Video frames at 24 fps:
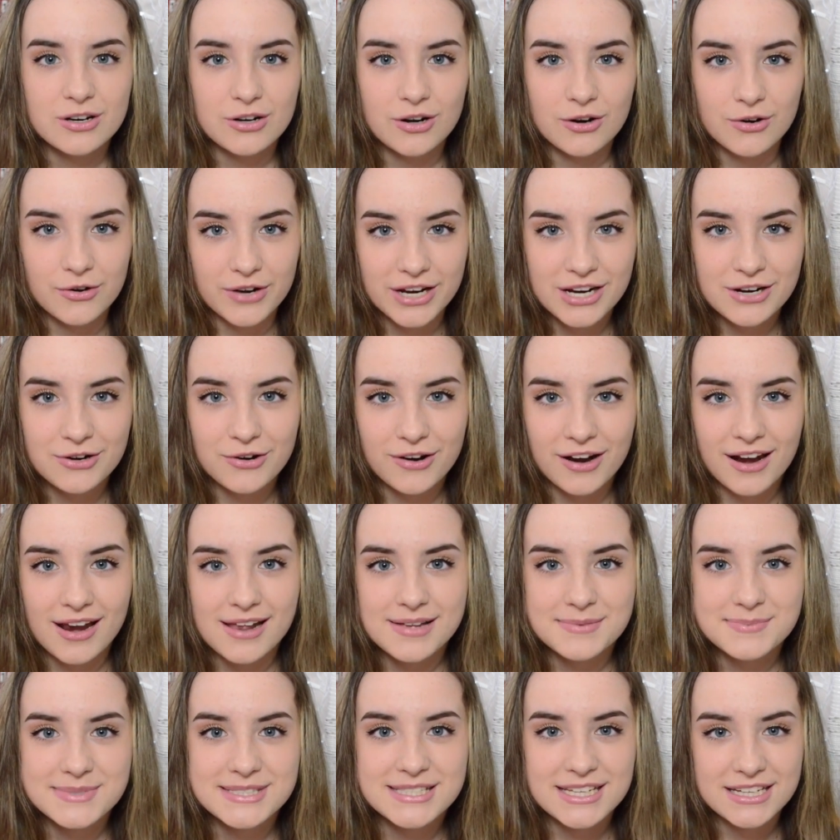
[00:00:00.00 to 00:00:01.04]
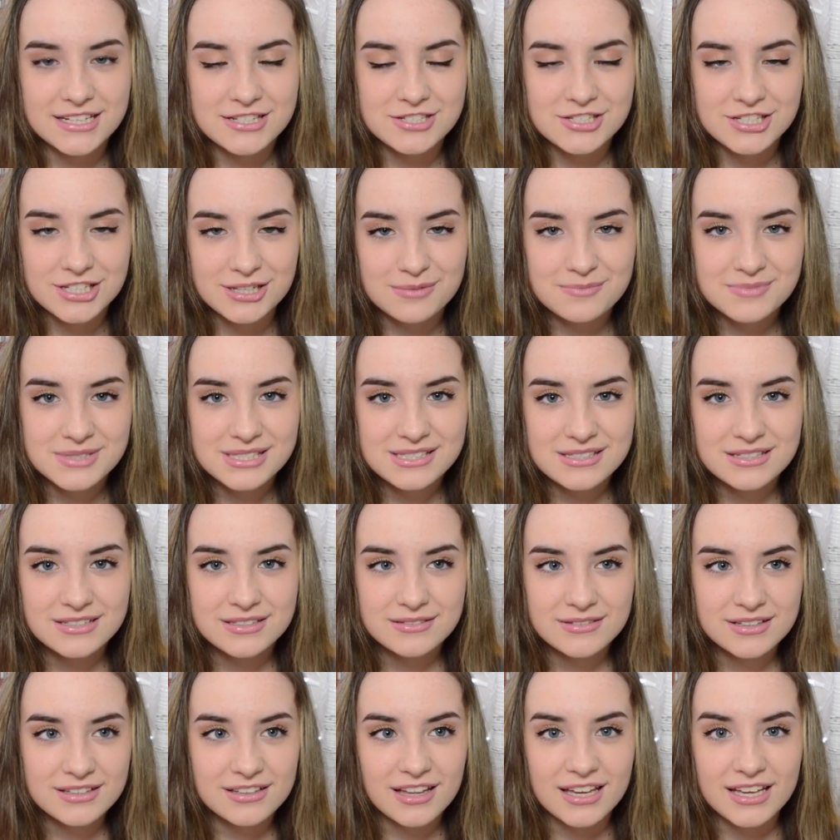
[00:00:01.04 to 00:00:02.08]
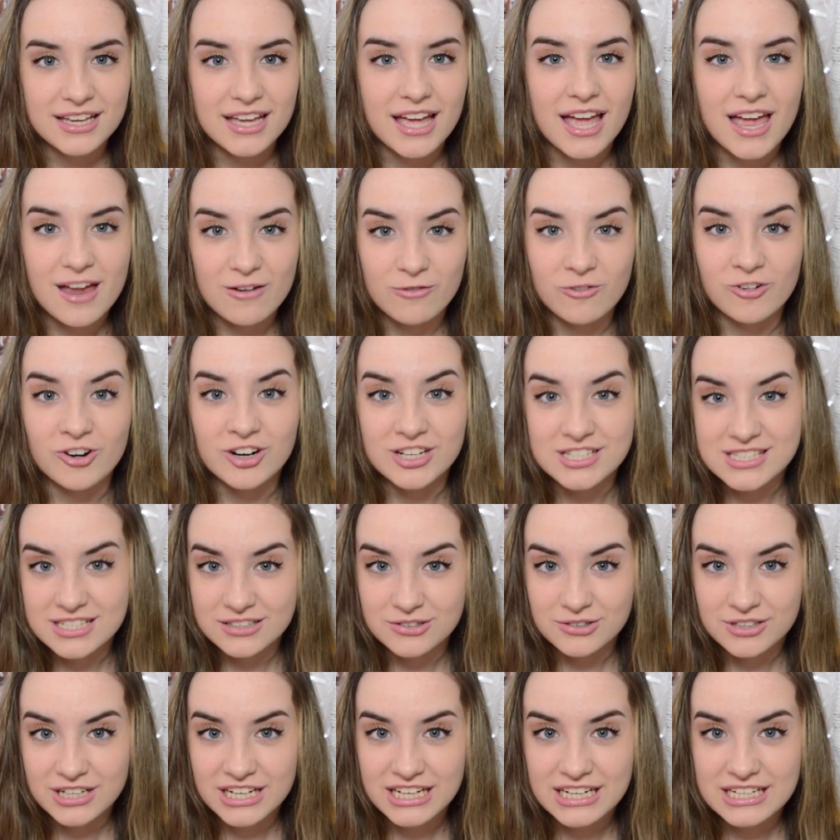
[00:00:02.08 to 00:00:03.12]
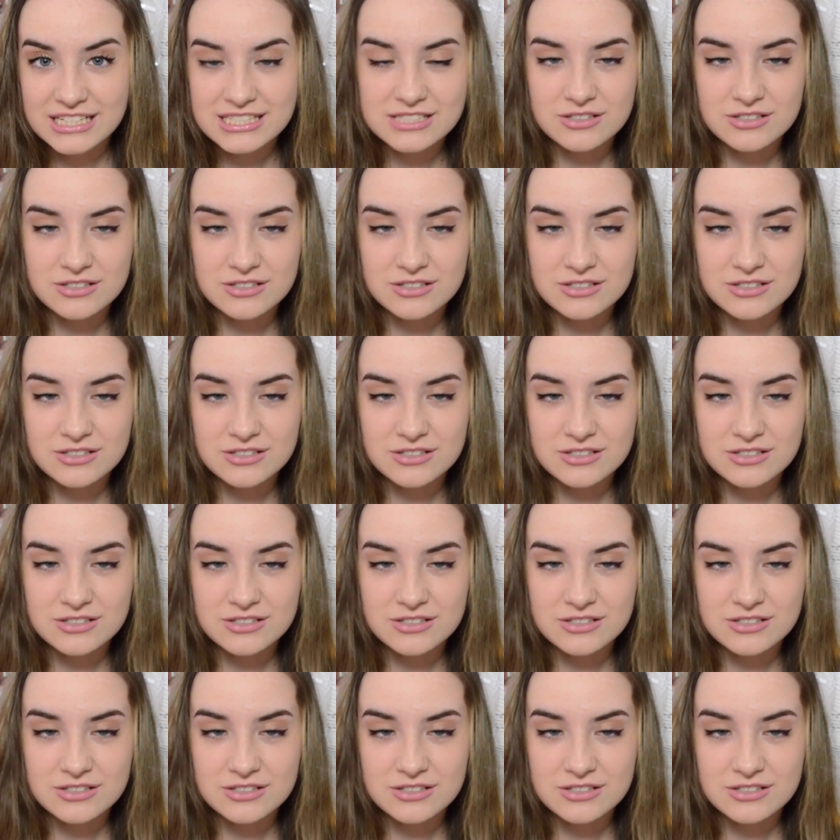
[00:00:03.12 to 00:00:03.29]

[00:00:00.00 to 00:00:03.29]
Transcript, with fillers: green grapes, and chips, like every single day.